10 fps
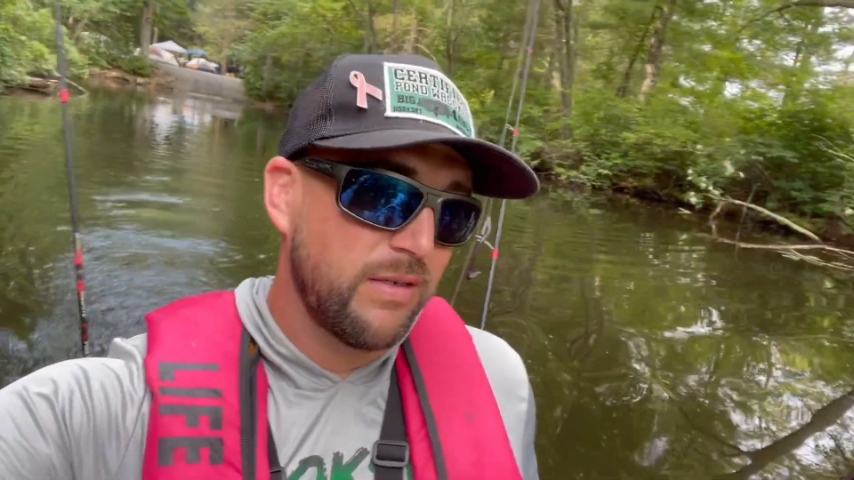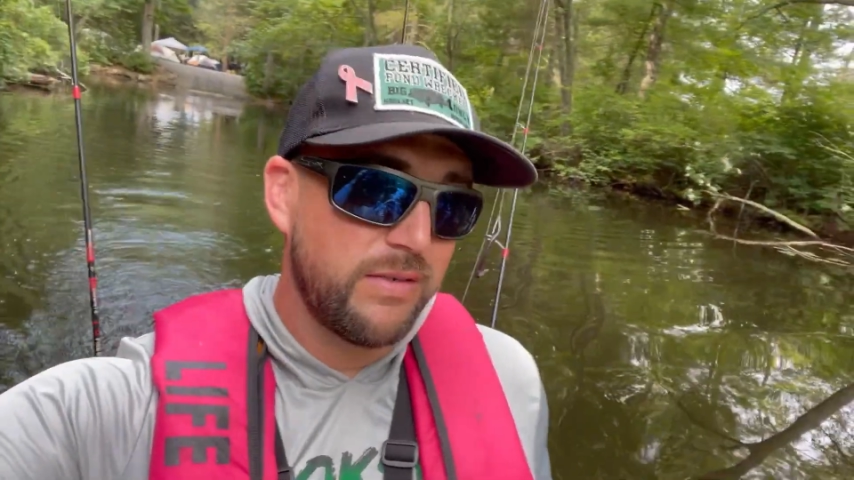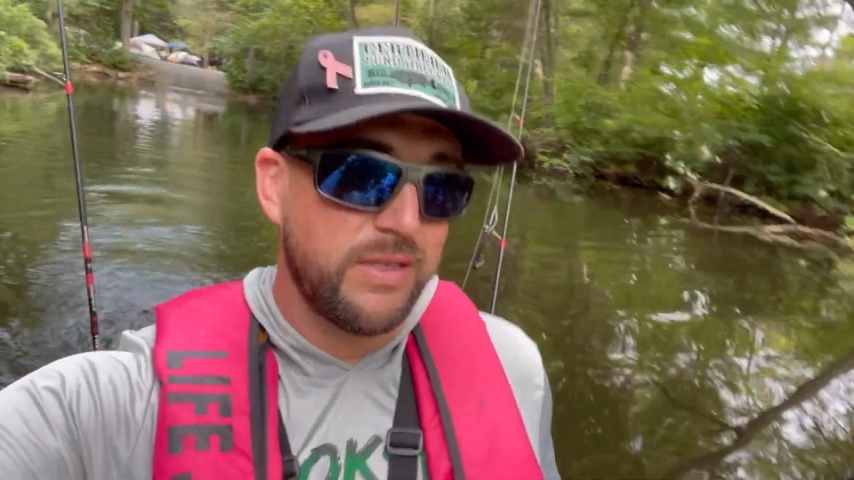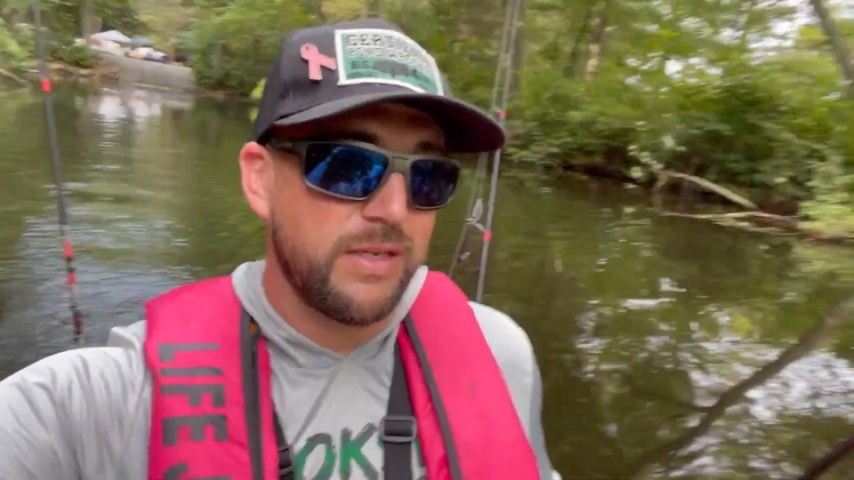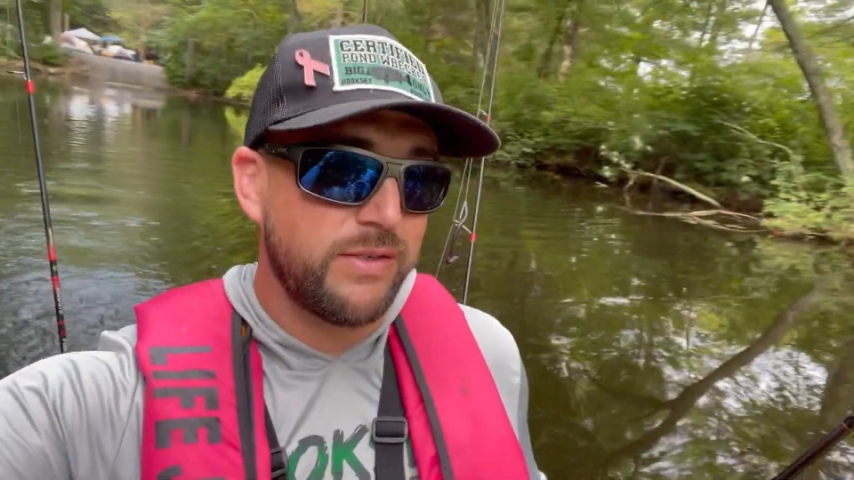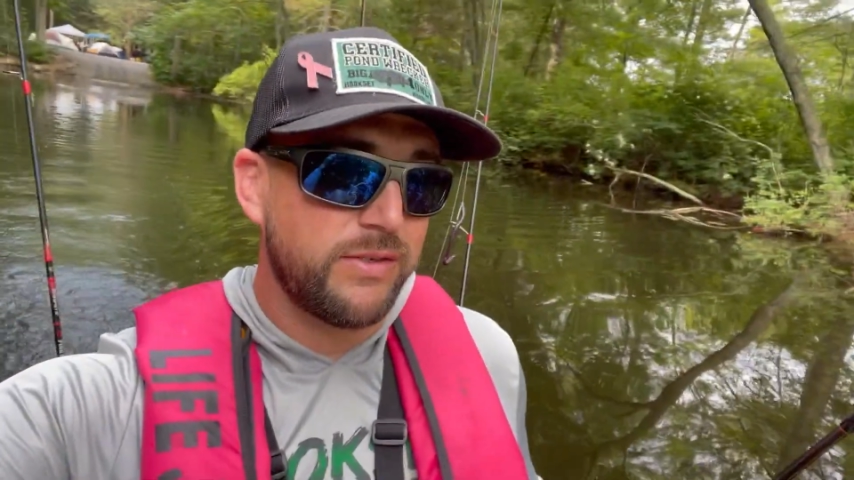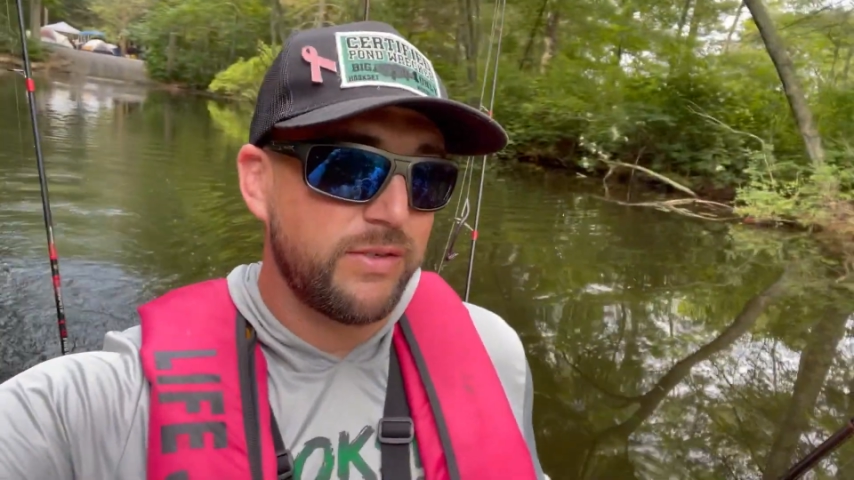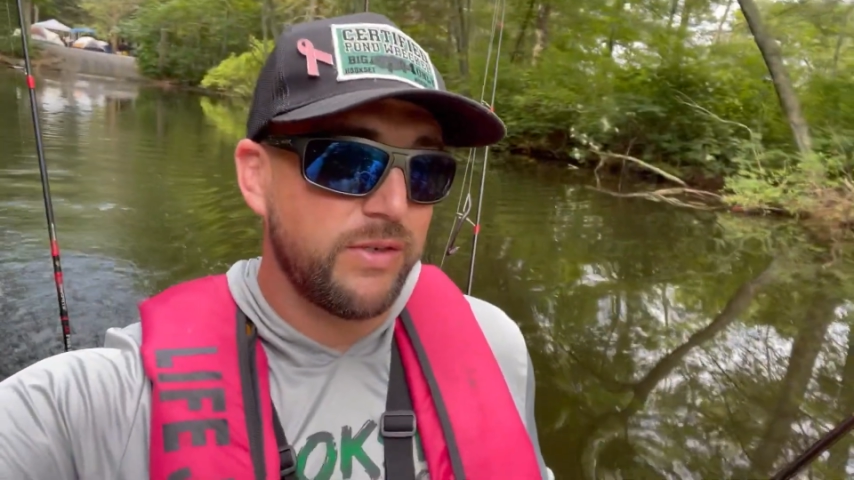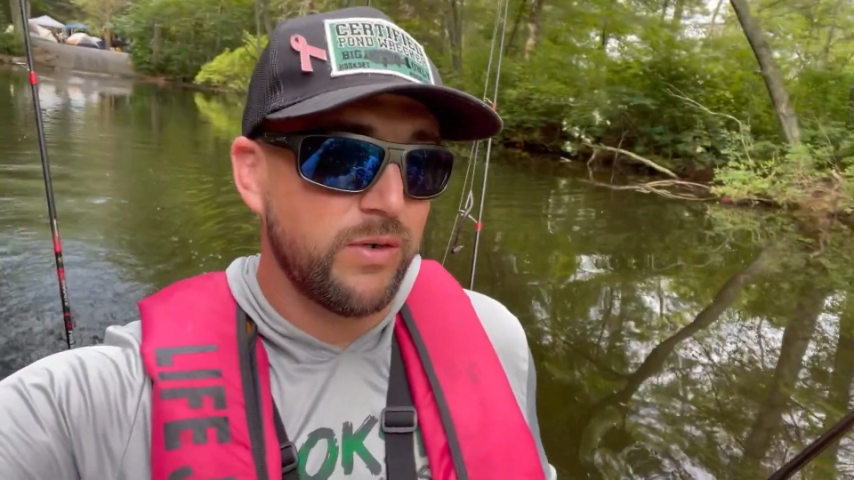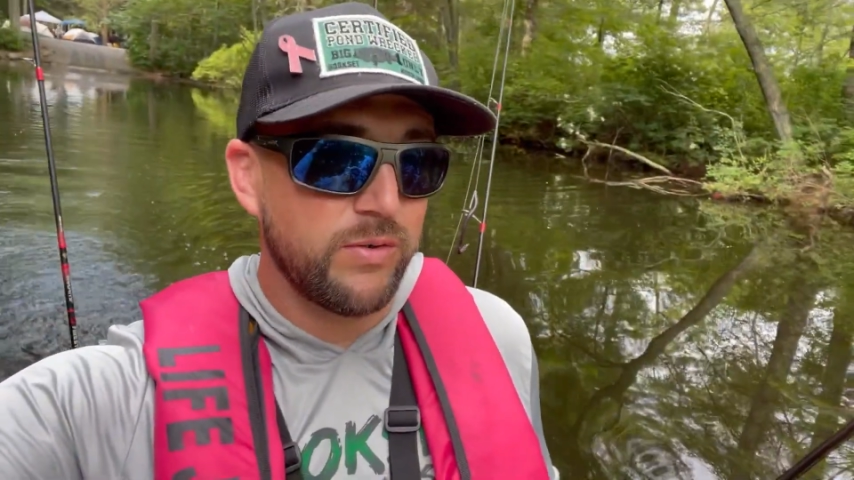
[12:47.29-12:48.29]
since
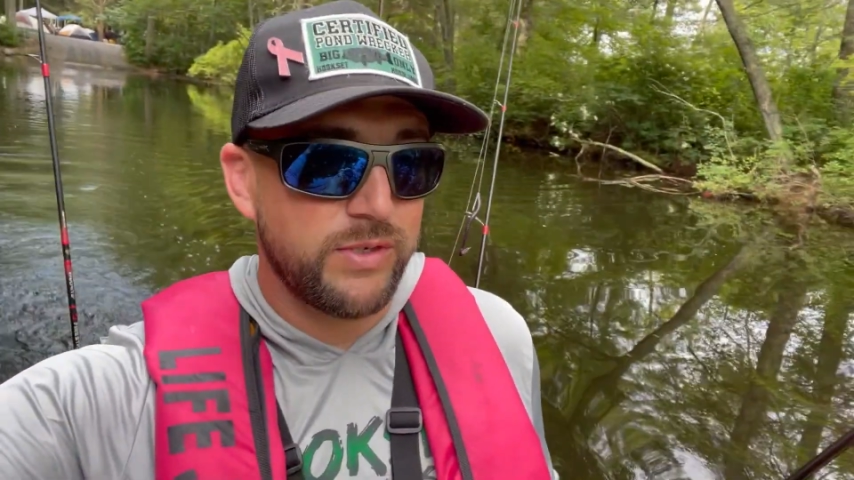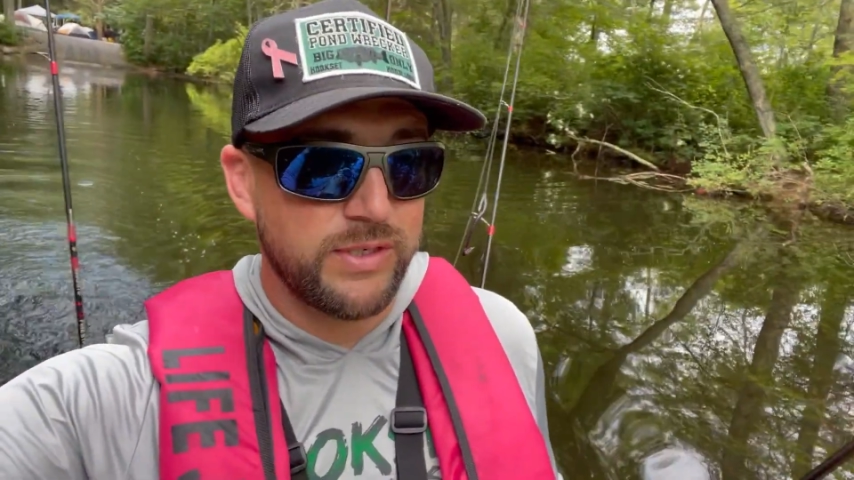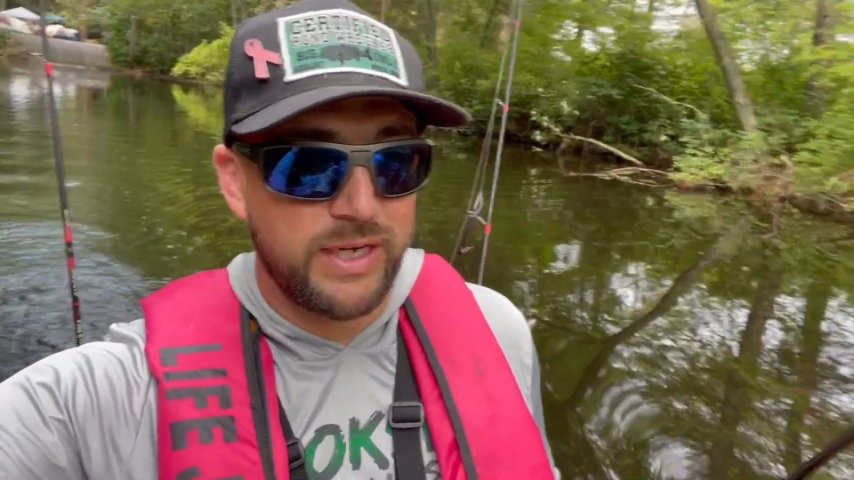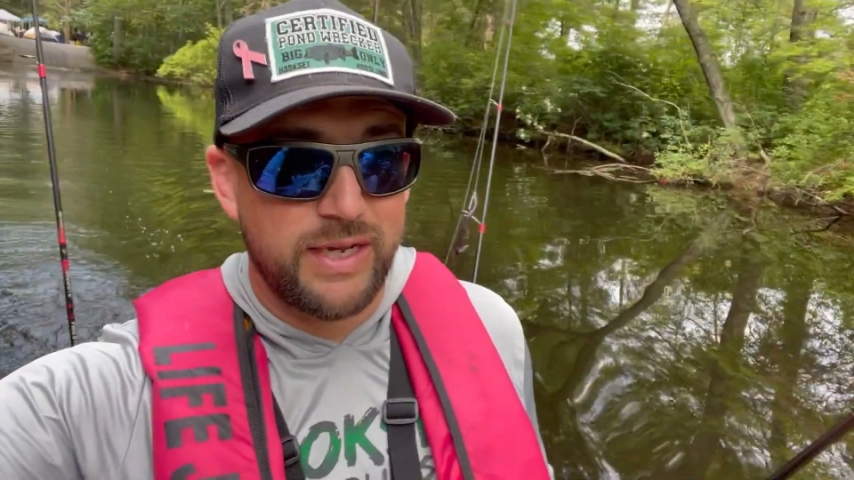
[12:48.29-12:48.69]
I